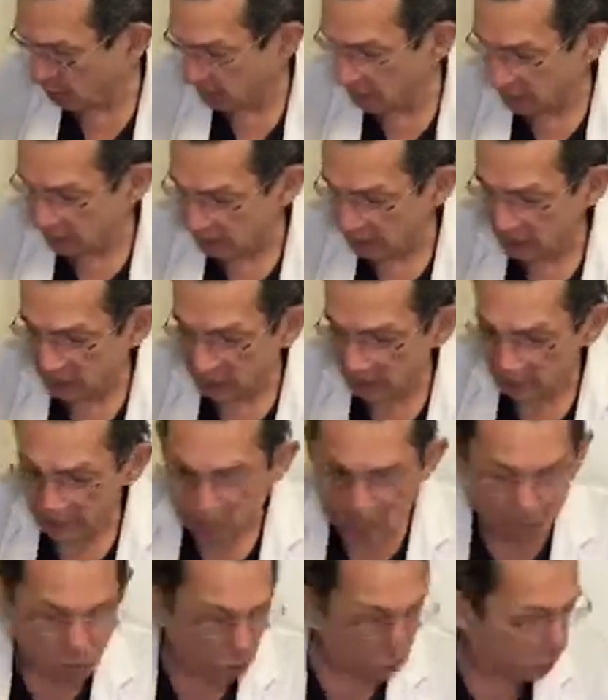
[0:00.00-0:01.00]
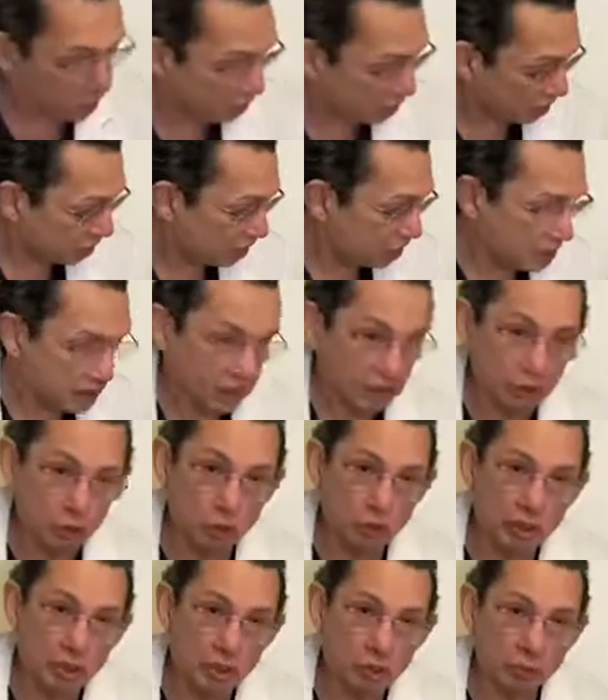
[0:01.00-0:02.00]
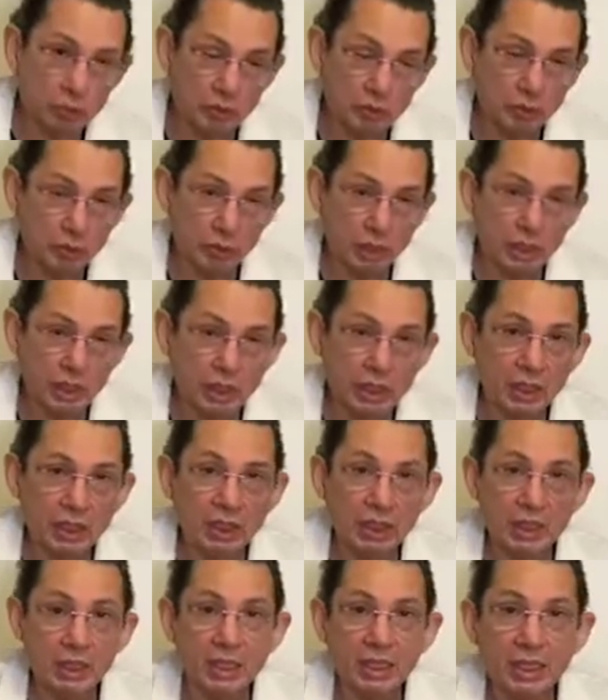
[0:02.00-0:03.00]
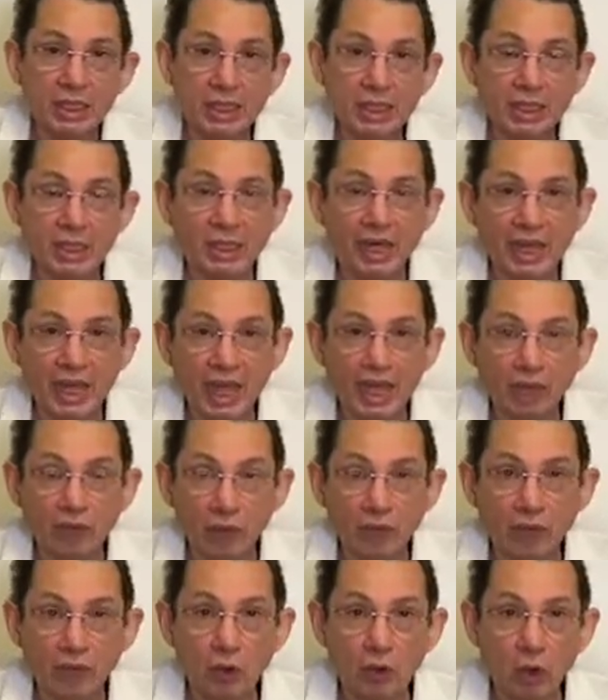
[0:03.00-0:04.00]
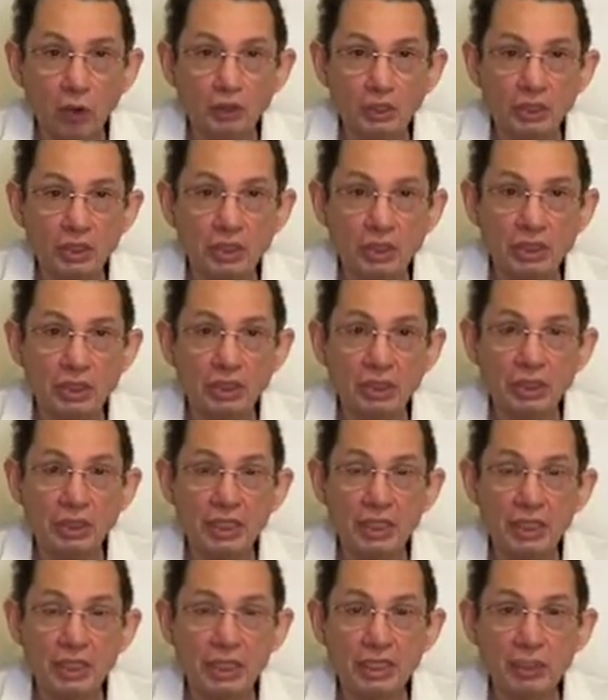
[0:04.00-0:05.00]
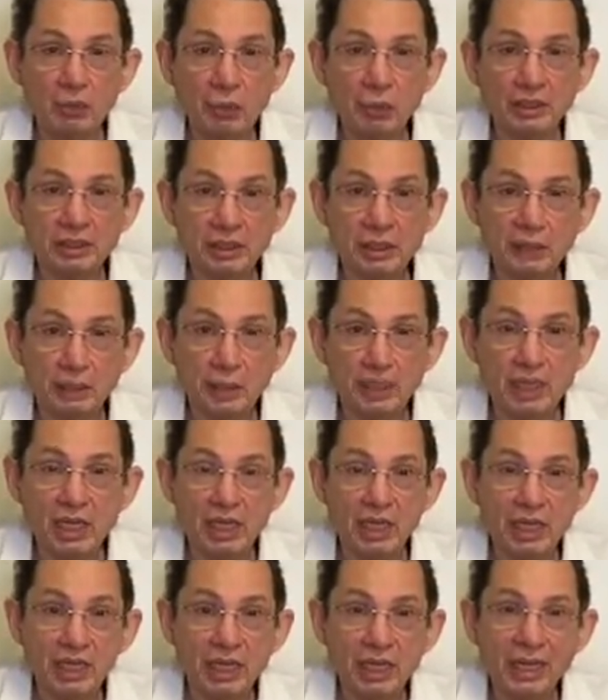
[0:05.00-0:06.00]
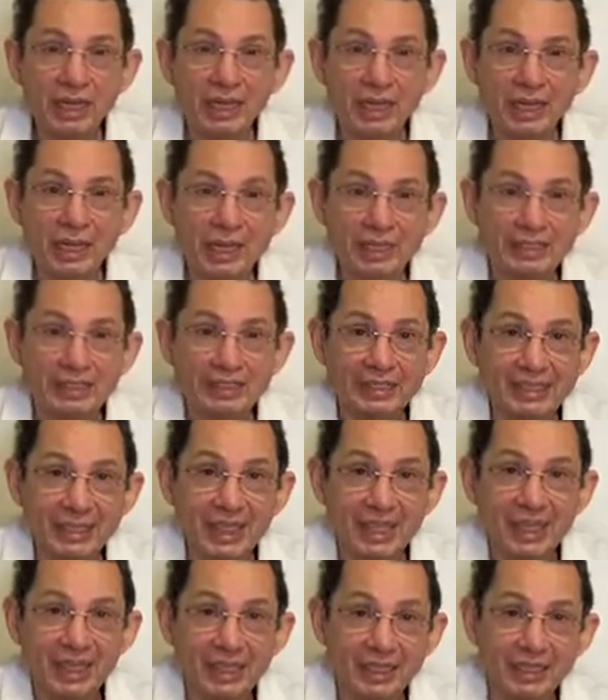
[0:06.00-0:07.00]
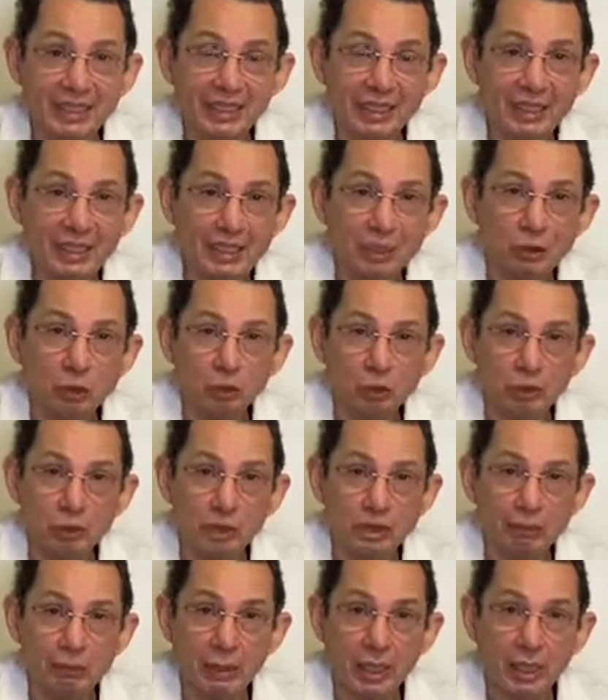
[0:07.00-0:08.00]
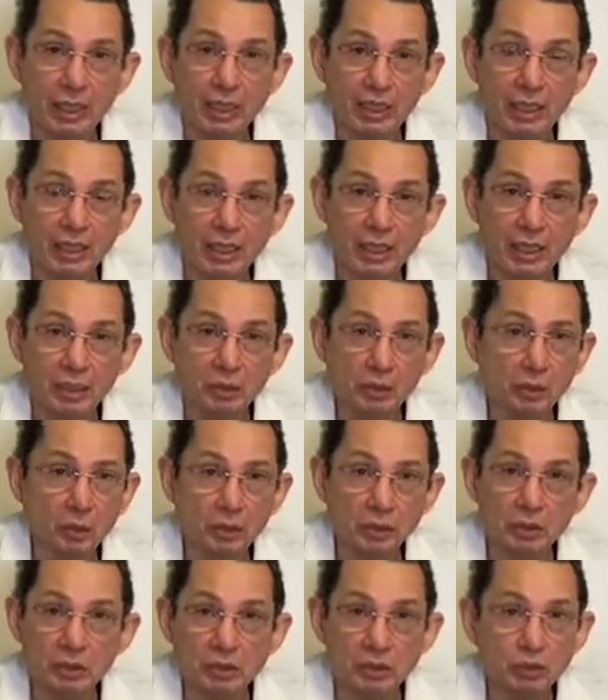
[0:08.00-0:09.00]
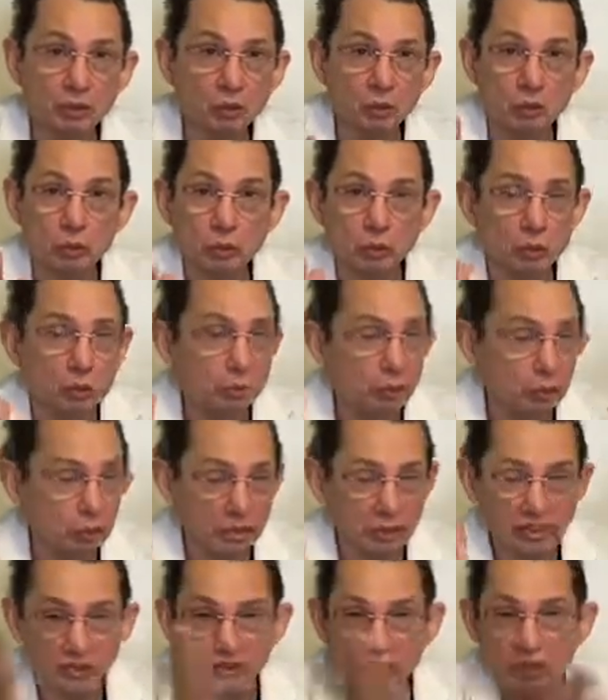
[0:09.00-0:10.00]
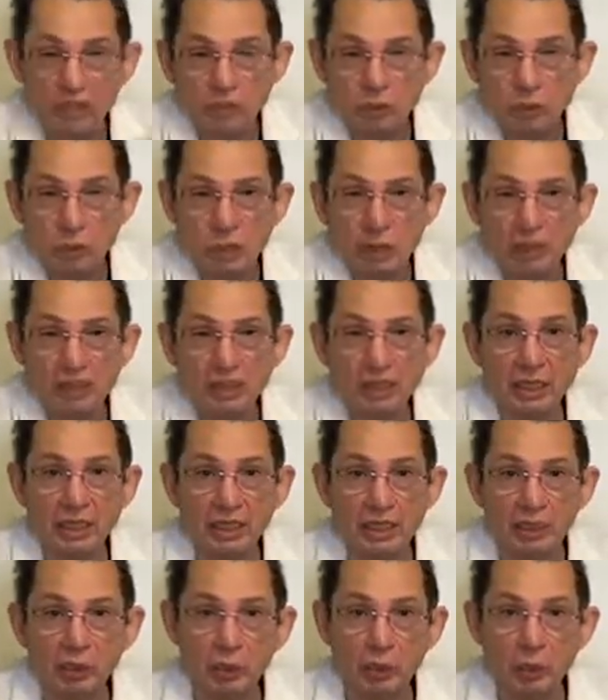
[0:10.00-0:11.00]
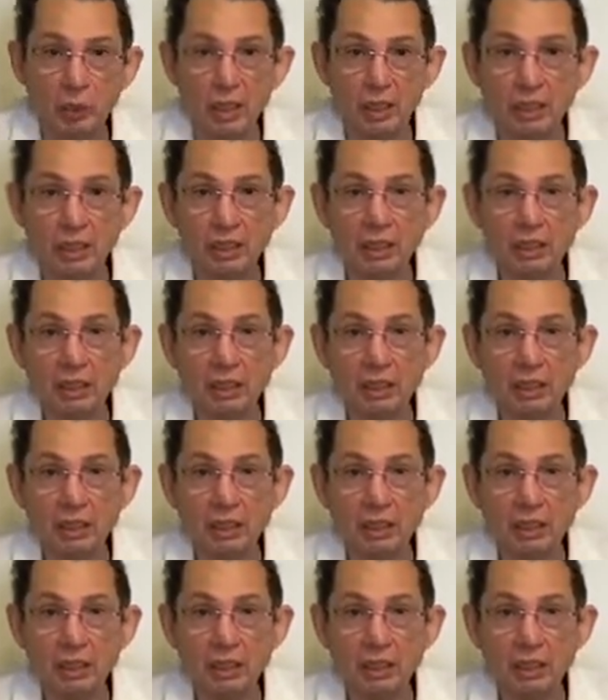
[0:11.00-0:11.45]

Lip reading: There are many other things that you need to be ready. The lack of oxygen is what creating a cascade into this body in order to eventually take it away.